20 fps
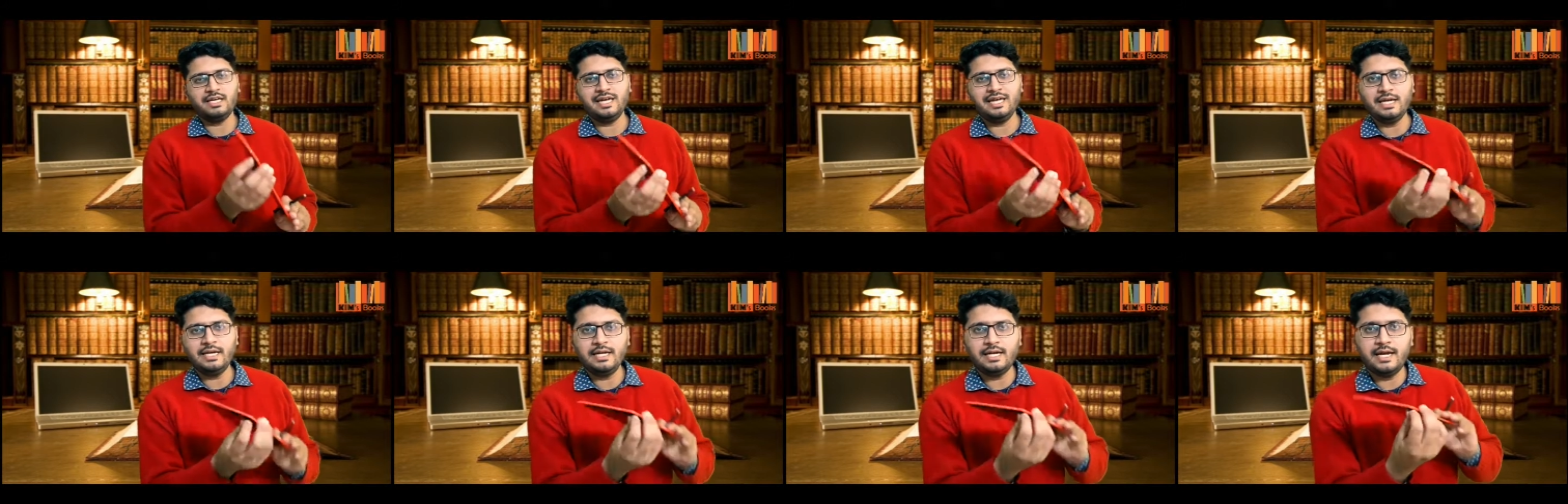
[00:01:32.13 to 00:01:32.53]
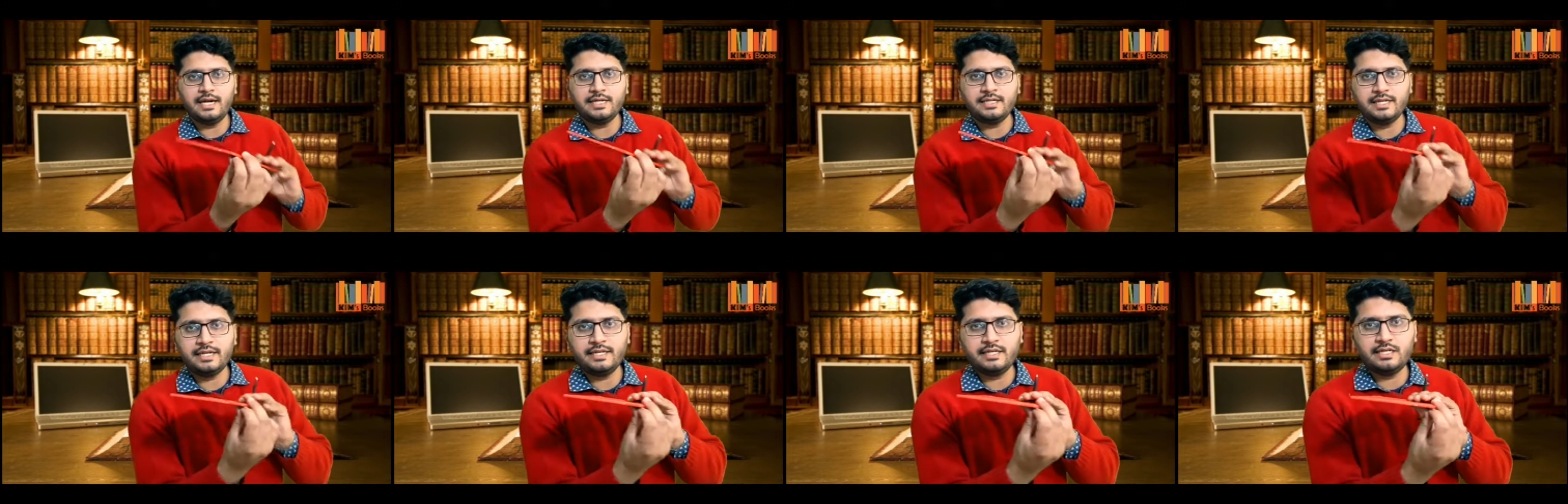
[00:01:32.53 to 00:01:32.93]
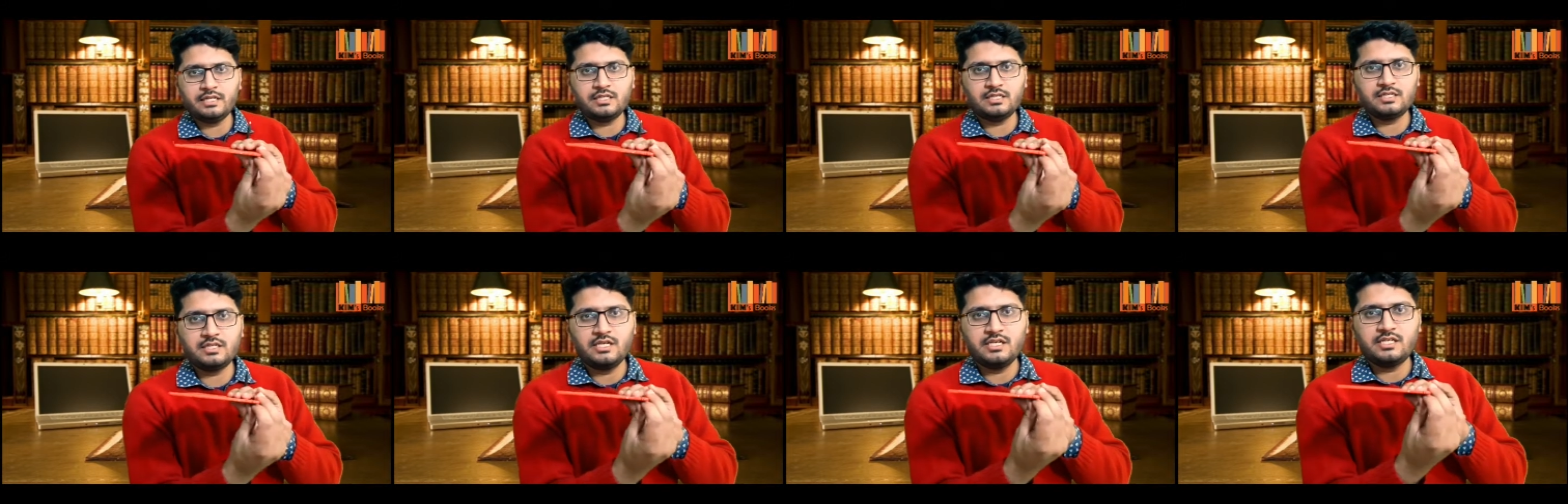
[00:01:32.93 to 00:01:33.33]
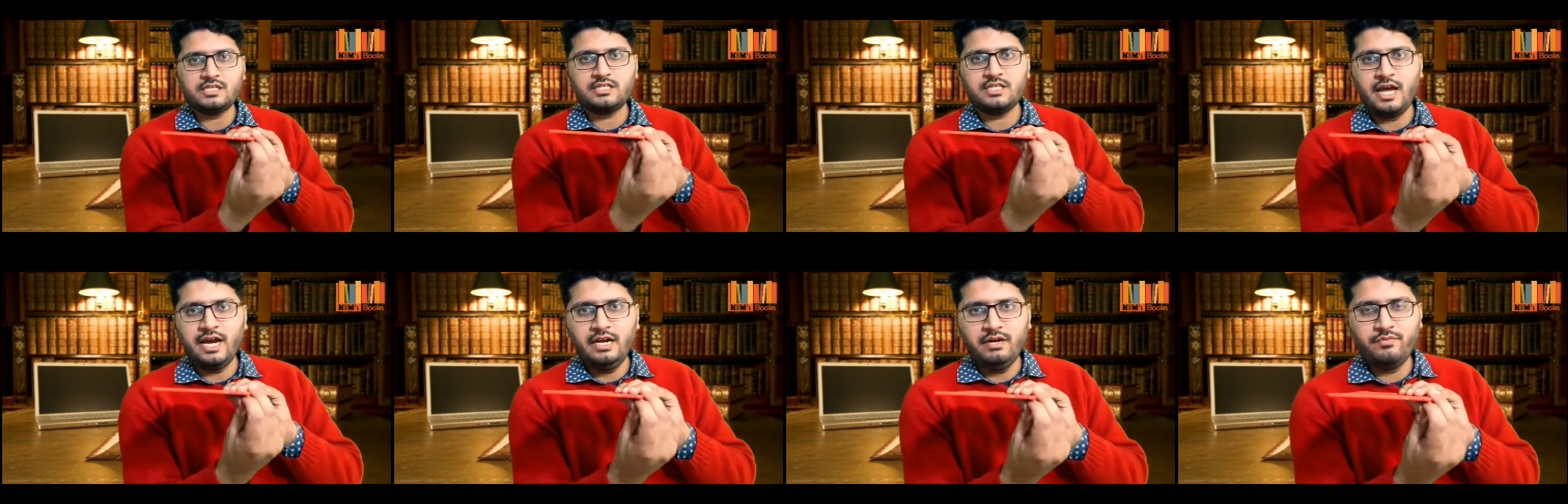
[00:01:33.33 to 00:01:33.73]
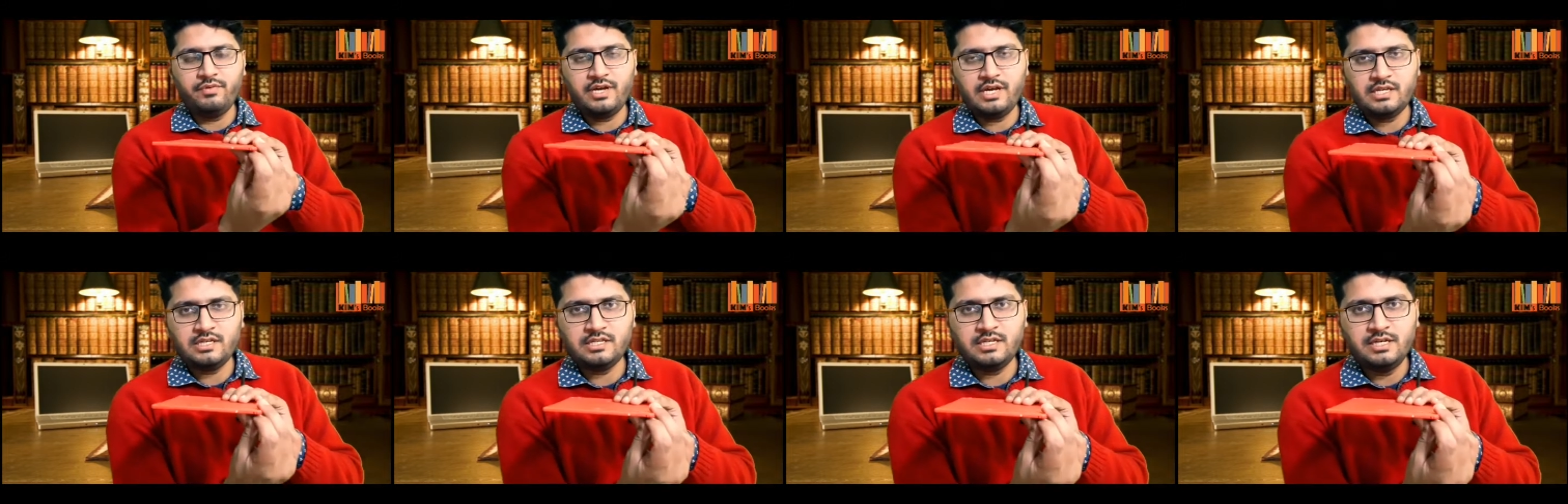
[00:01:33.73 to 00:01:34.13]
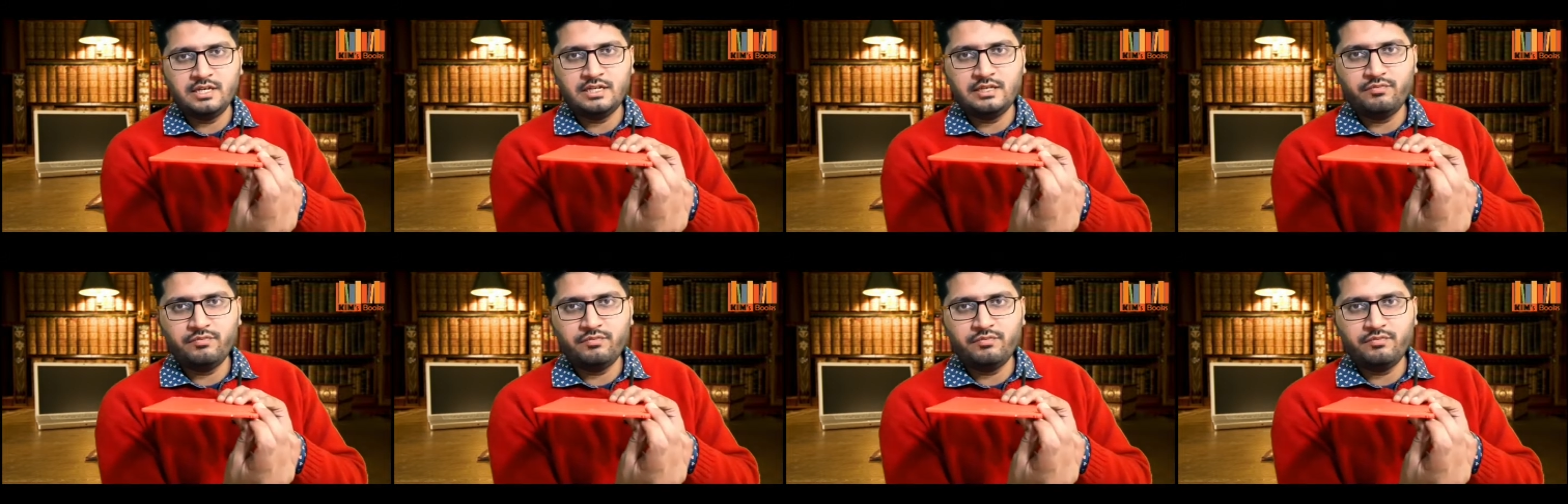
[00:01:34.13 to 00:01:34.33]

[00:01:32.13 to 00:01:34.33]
inlet in its sideways